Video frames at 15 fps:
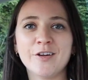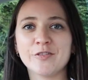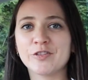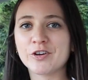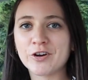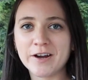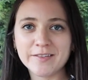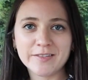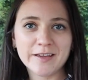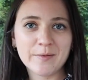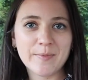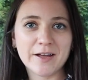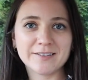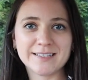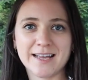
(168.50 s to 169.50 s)
The great thing
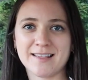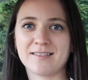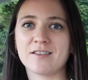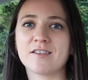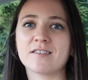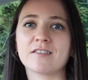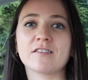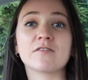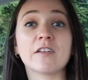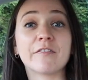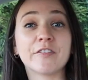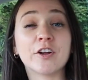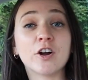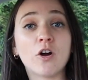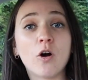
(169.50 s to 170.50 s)
about Teslas is that
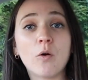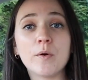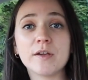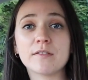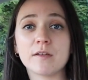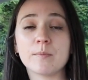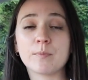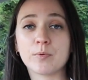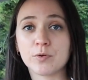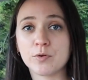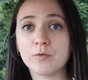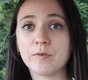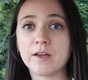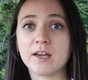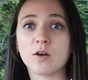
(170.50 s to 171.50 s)
they're always
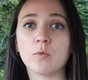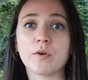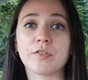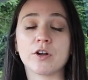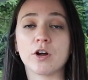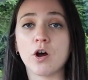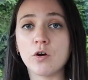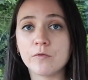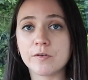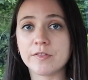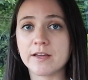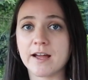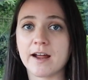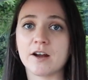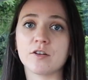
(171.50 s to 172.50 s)
improving with their
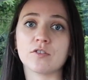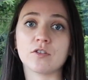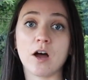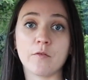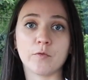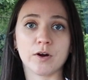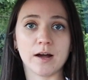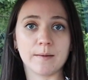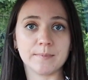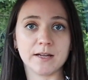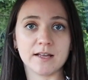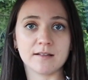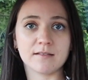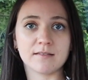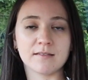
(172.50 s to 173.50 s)
over-the-air software
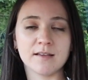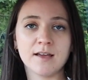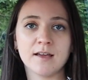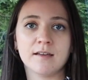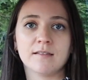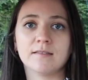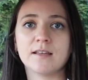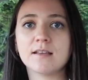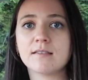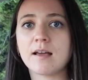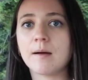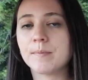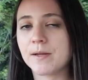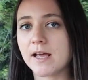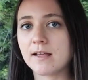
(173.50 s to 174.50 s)
updates. These
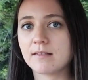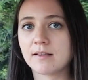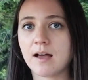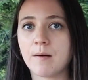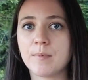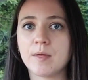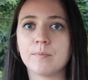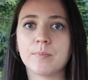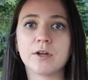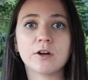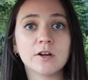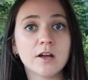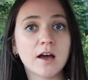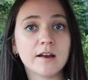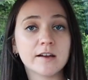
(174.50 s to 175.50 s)
updates come in
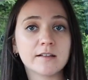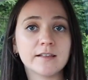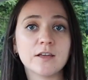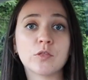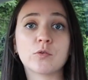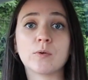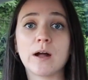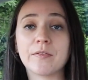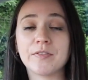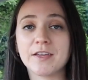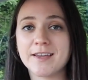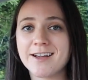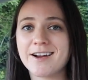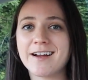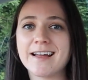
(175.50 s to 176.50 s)
periodically throughout the
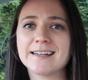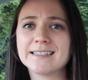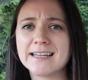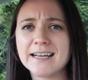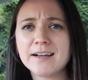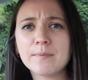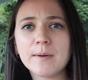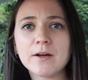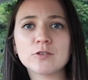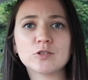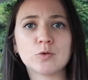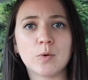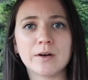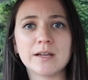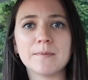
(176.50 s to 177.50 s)
year and take about
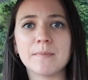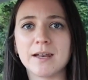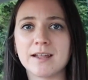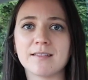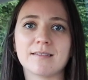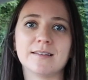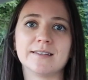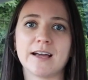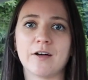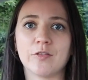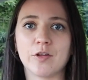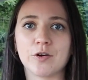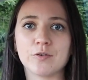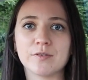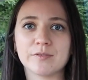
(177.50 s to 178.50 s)
20 minutes to
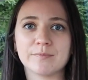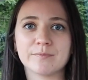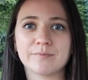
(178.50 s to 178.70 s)
download.